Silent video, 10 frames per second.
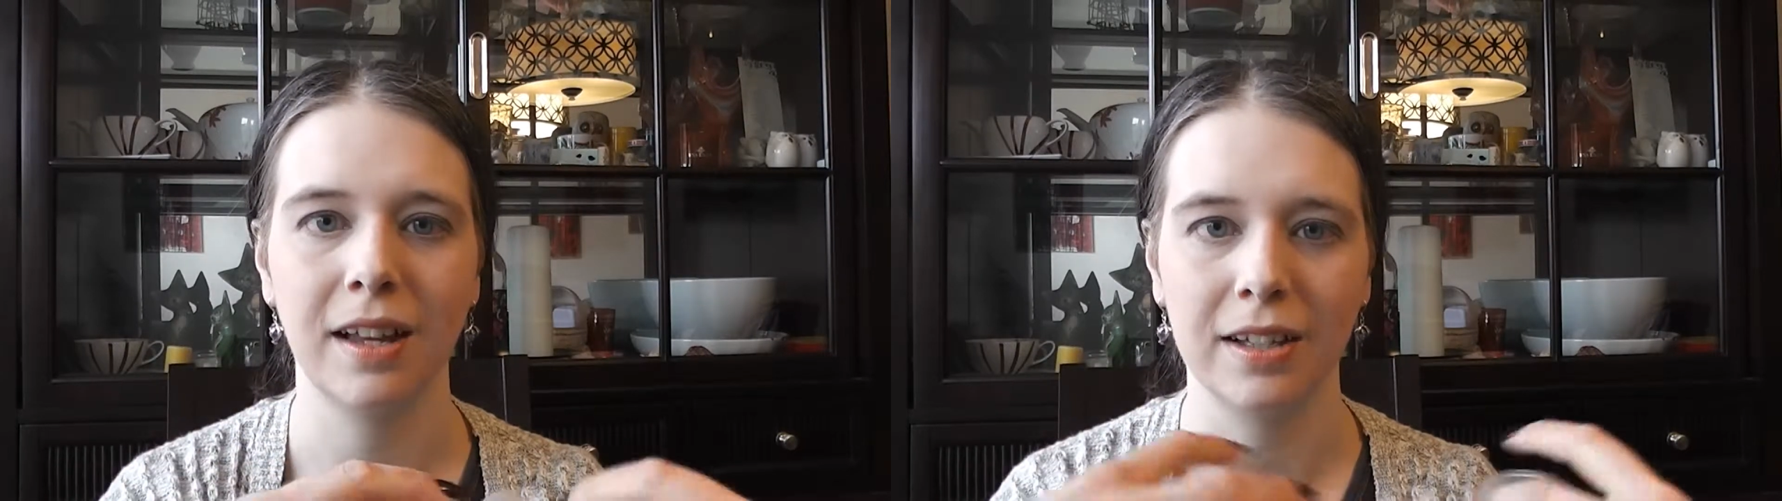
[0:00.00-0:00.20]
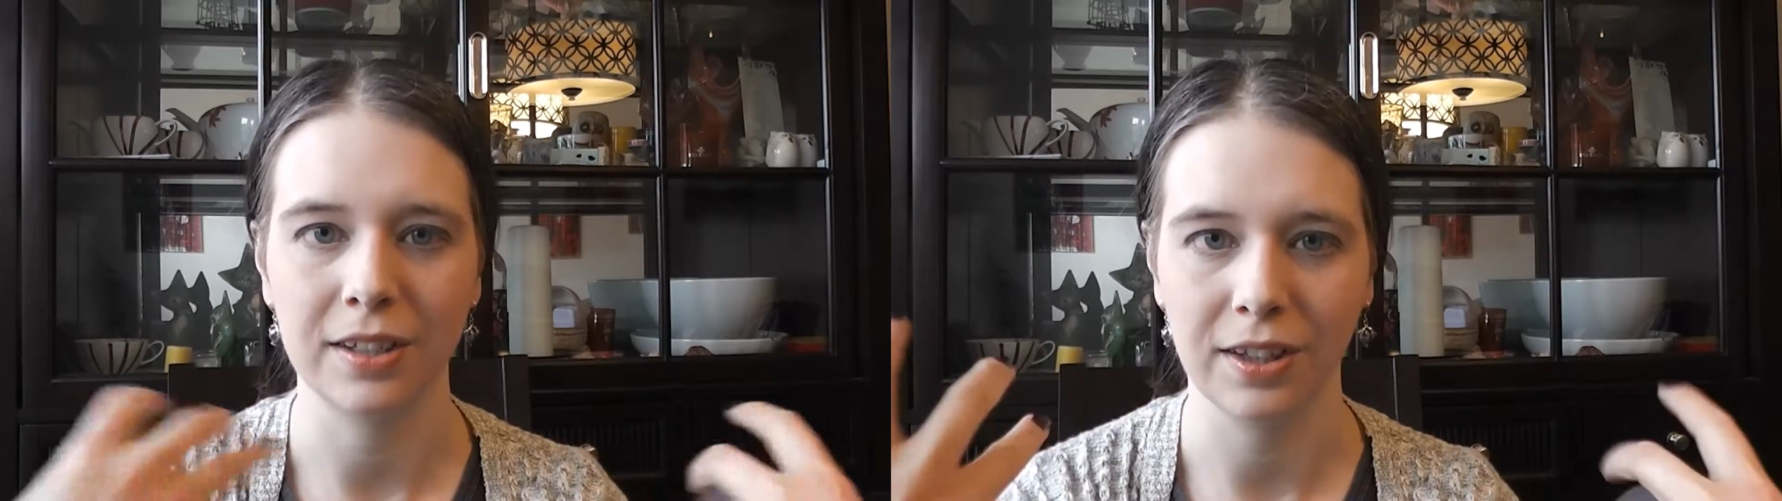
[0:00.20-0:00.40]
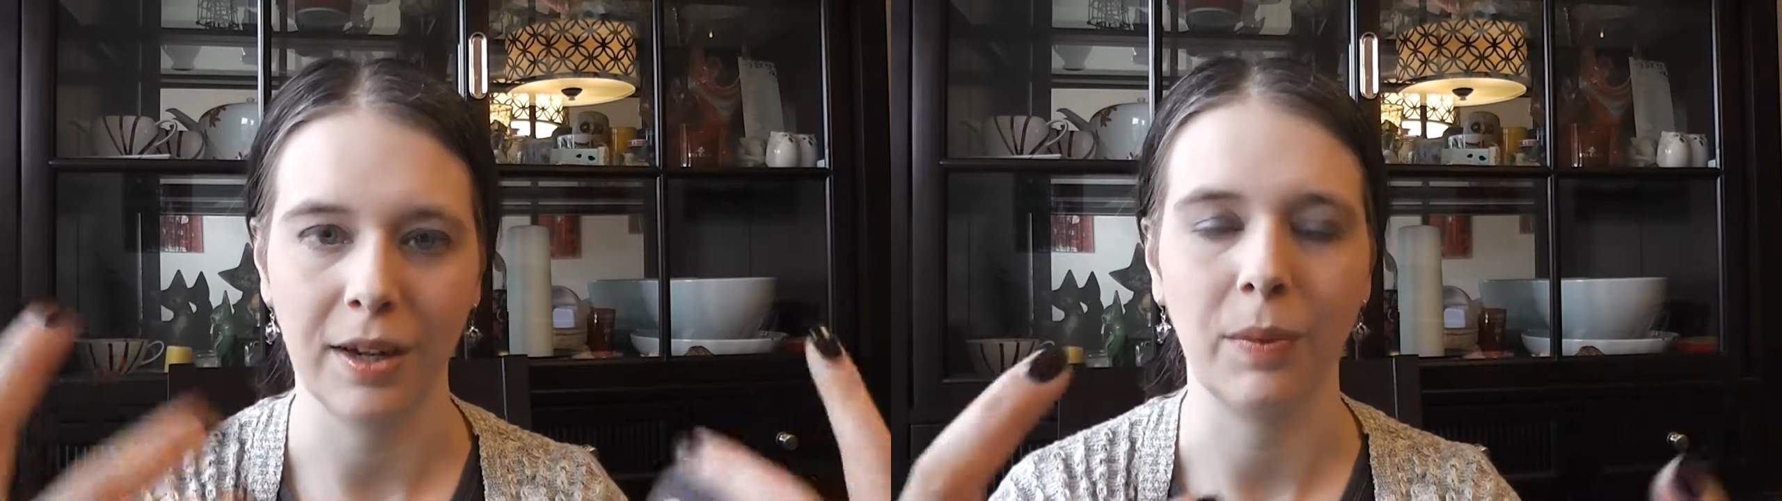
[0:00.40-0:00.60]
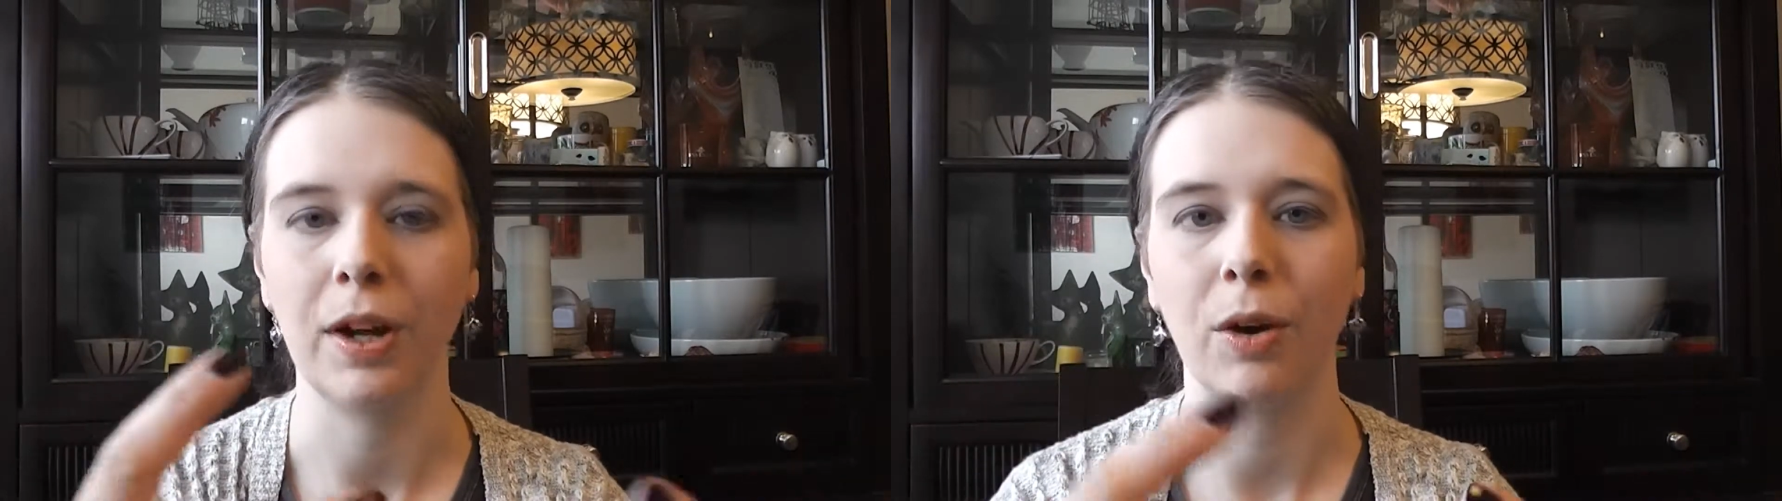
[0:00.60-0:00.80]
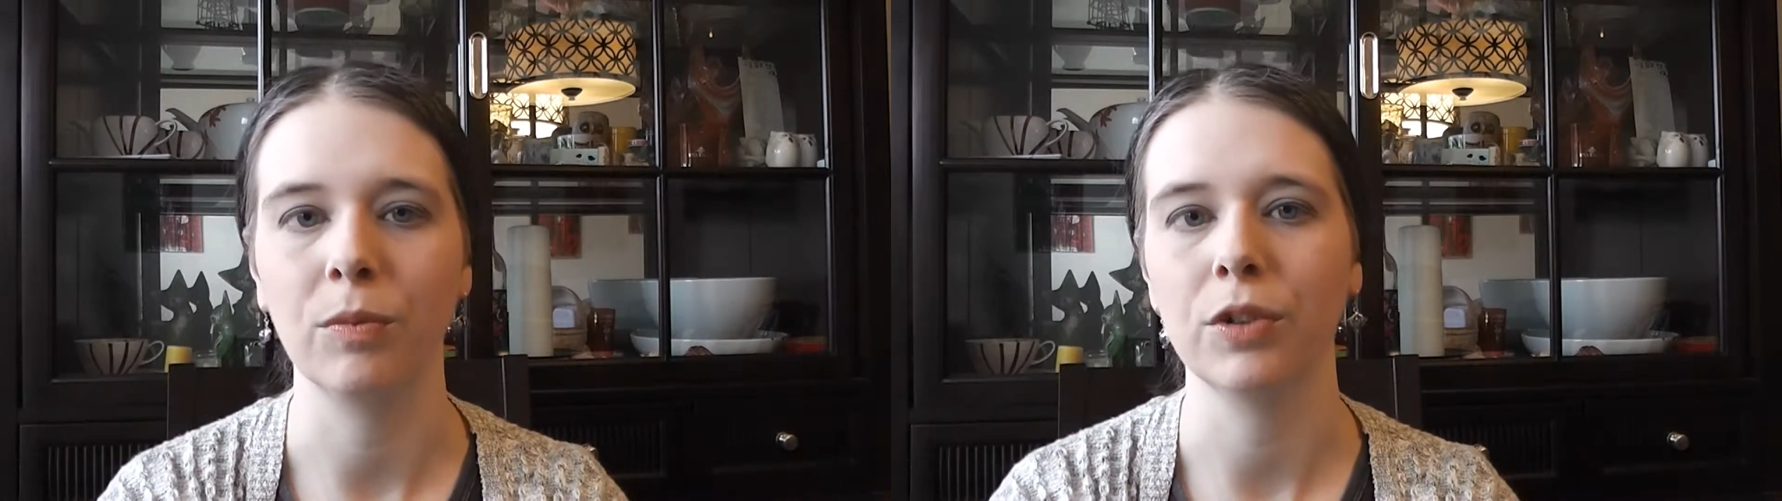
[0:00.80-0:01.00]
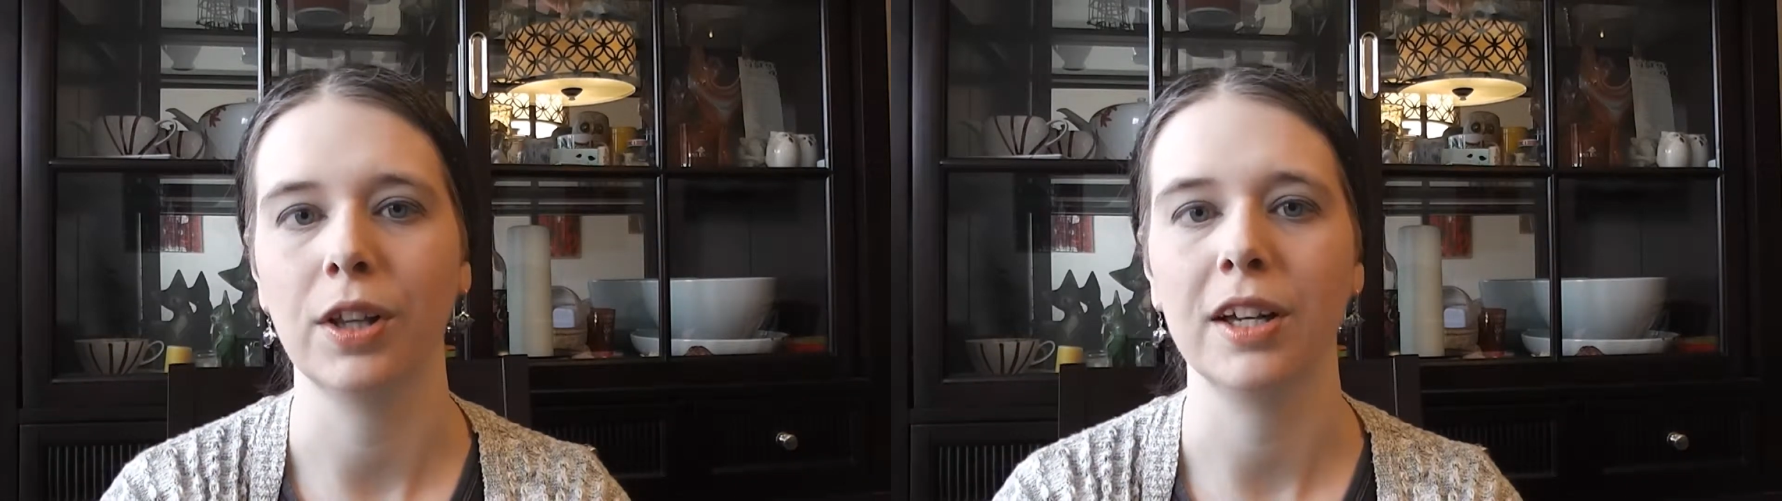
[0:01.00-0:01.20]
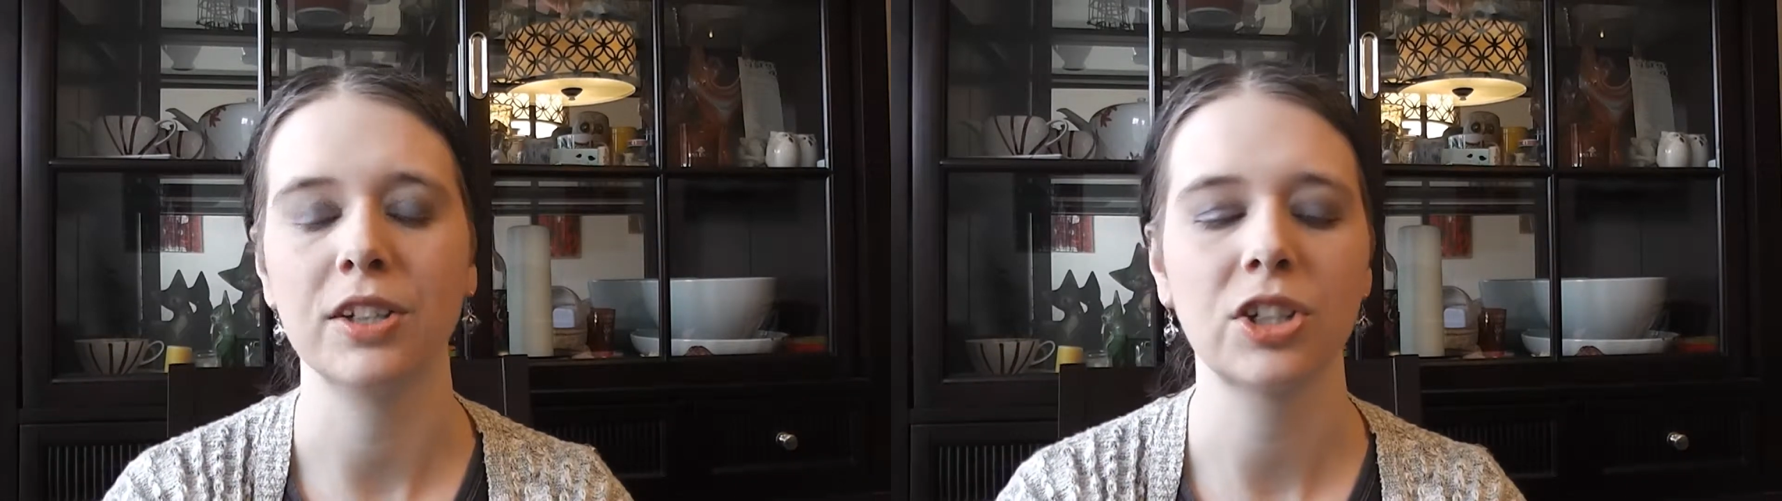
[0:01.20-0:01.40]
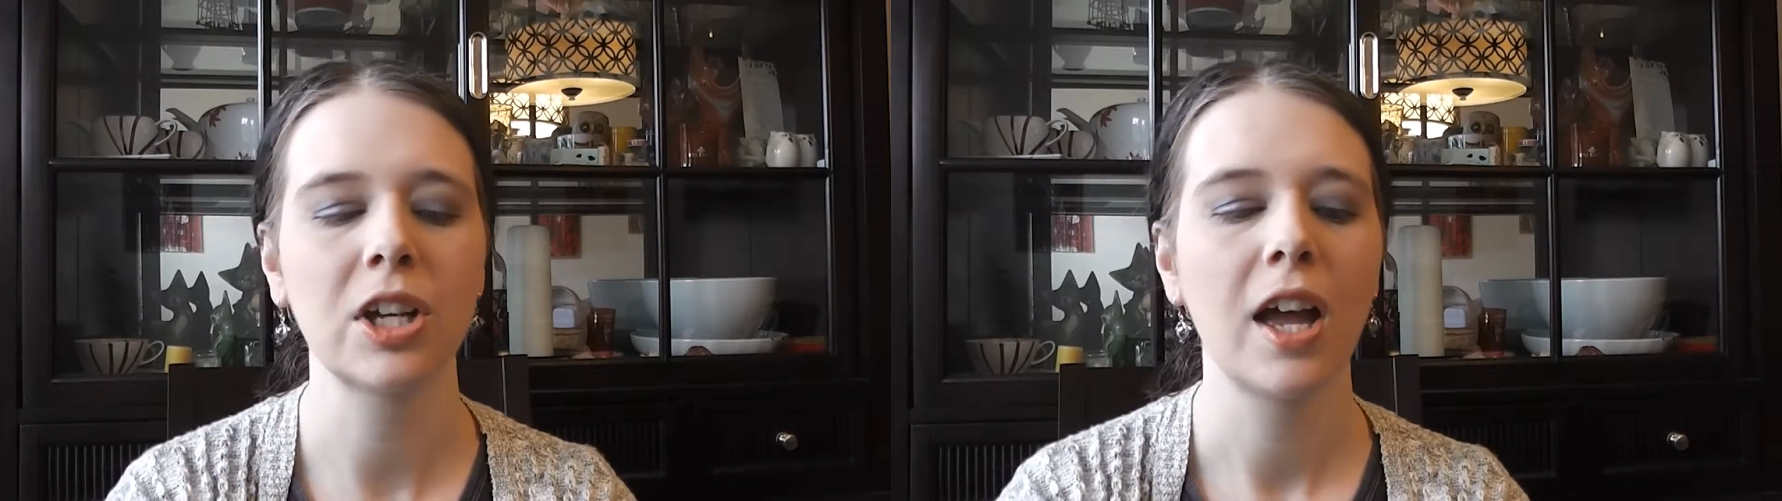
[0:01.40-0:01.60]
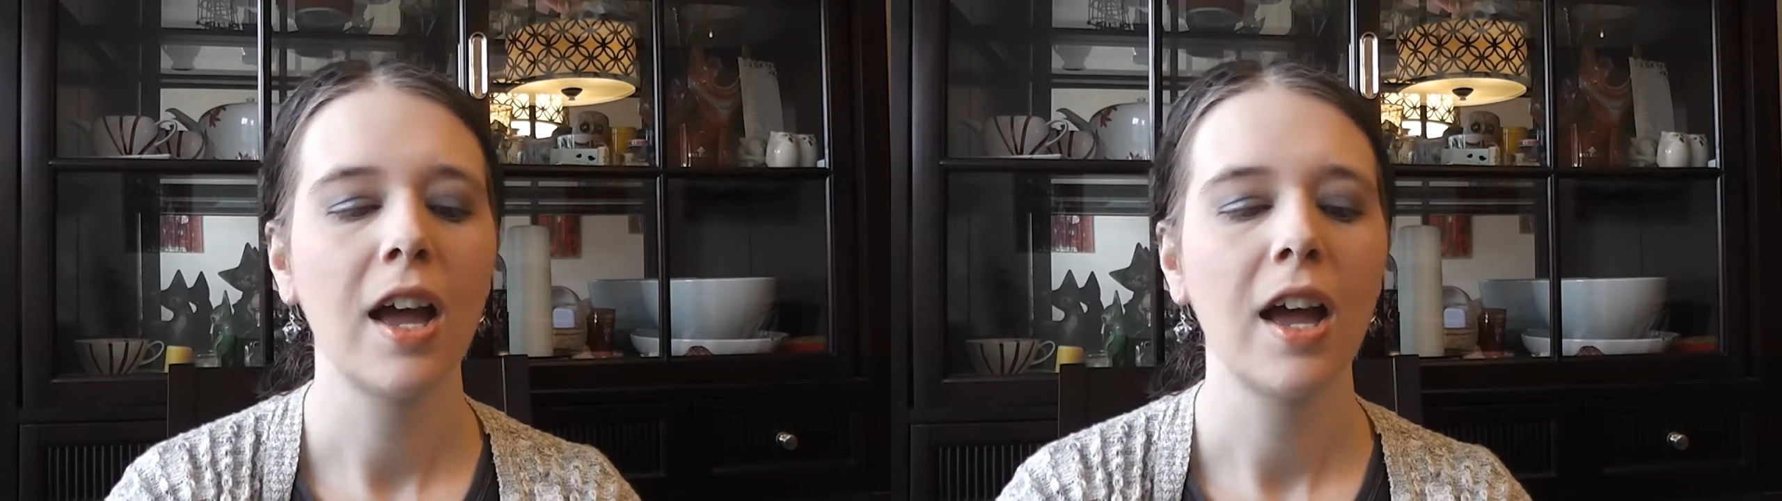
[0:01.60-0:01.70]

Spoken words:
until I went home for lunch.